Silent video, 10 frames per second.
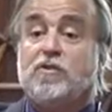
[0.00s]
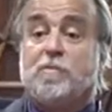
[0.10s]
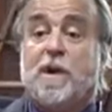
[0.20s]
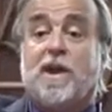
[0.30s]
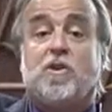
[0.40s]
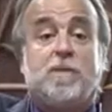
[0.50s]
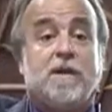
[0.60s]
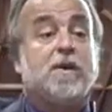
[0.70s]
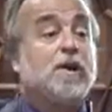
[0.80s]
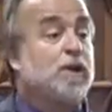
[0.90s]
Japan to be
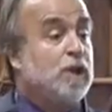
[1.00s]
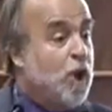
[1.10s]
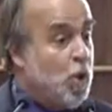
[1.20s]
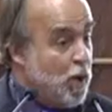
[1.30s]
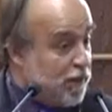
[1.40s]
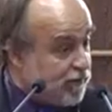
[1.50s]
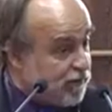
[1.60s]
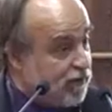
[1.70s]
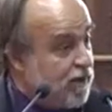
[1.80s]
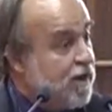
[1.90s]
the
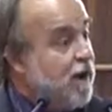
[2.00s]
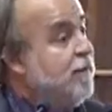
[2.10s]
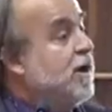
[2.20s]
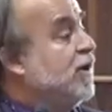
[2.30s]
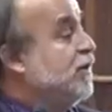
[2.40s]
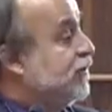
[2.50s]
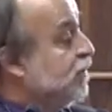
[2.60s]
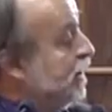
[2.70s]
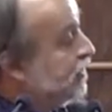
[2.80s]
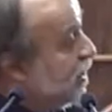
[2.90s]
lowest among
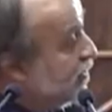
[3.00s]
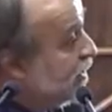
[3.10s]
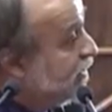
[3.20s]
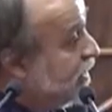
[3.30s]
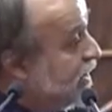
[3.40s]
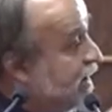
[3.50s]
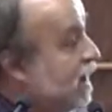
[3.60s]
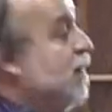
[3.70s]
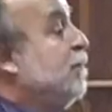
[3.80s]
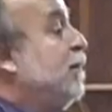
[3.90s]
industrialized countries.
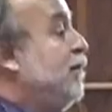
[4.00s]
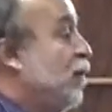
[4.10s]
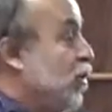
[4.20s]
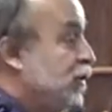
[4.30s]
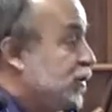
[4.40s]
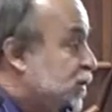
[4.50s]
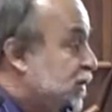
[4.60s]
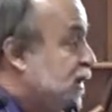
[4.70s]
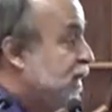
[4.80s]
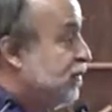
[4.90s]
Before this
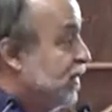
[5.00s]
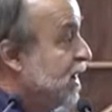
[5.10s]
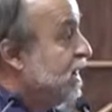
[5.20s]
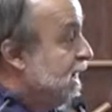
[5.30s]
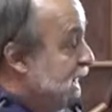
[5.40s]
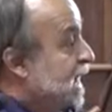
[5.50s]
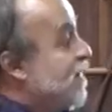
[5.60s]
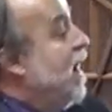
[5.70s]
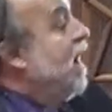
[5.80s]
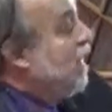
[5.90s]
recession, it
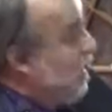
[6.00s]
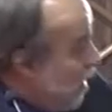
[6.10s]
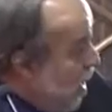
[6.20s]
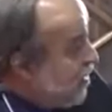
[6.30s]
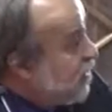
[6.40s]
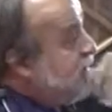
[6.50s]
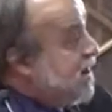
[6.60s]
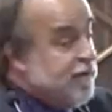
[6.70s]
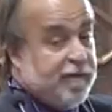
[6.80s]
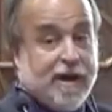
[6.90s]
had the largest
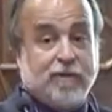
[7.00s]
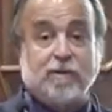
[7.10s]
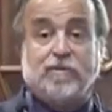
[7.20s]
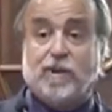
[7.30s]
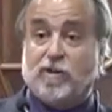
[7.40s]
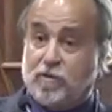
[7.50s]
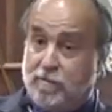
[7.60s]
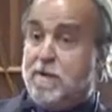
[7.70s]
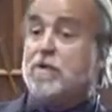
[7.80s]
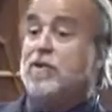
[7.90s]
manufacturing sector
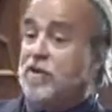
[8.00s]
measured